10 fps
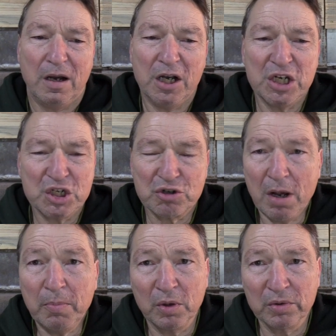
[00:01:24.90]
Are you
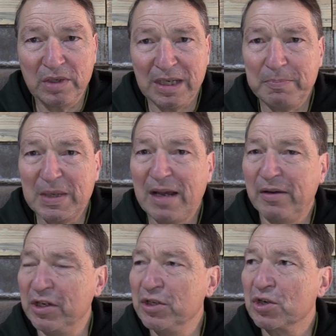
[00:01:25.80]
troubled deep
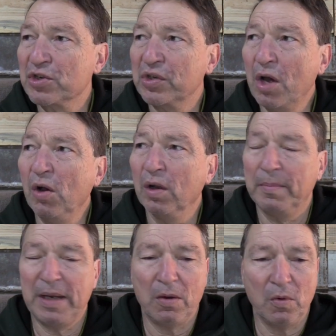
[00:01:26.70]
down in your soul
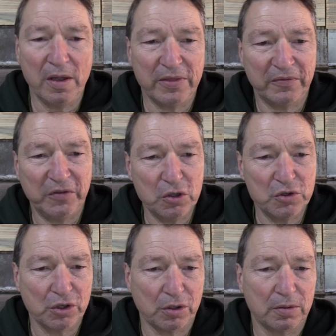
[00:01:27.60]
about what the
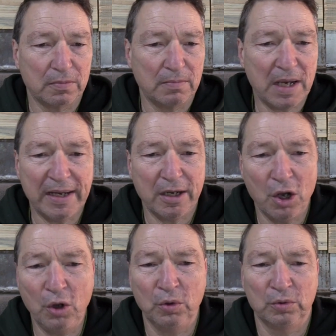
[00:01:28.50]
future might
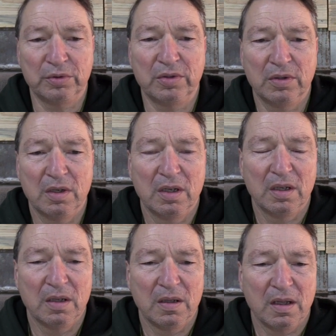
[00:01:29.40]
hold?
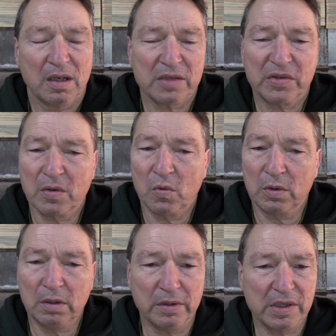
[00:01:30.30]
Because the
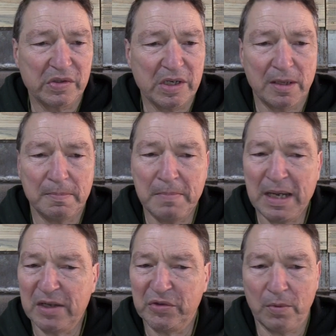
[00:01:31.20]
world is in a
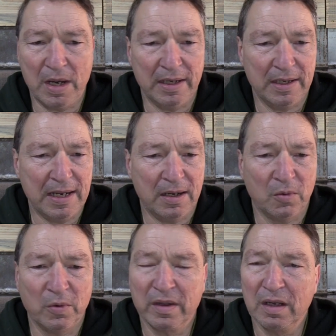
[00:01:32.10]
mess right
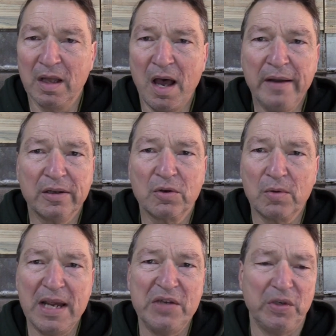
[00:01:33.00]
now with a lot of
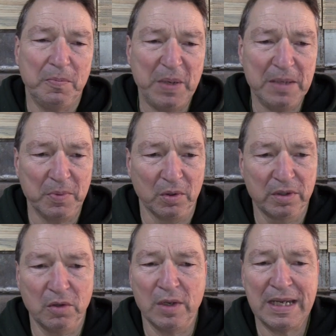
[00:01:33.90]
crazy people
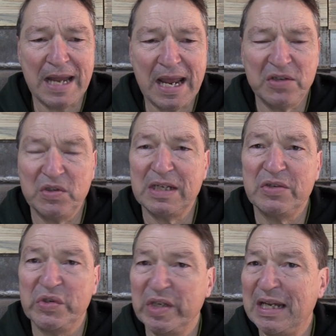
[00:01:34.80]
doing nasty
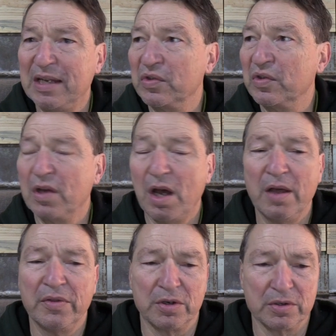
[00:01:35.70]
sins to
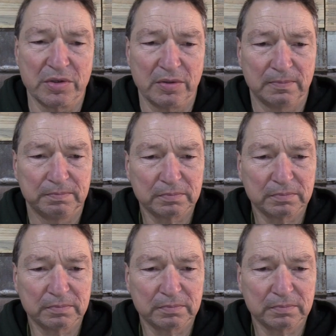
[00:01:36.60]
others.